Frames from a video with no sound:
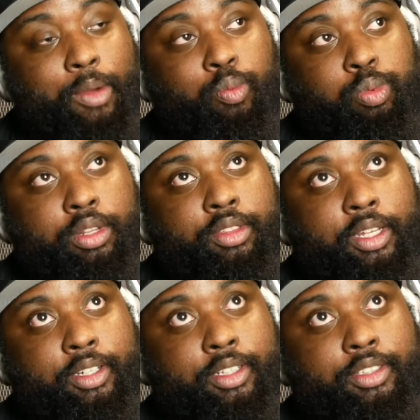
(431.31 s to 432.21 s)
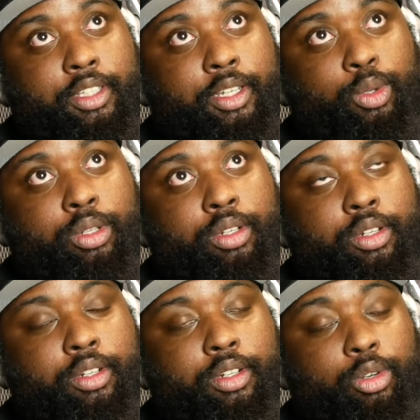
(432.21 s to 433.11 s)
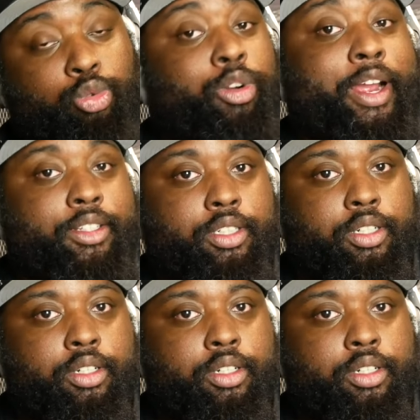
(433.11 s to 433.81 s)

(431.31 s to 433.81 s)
would think it's the right,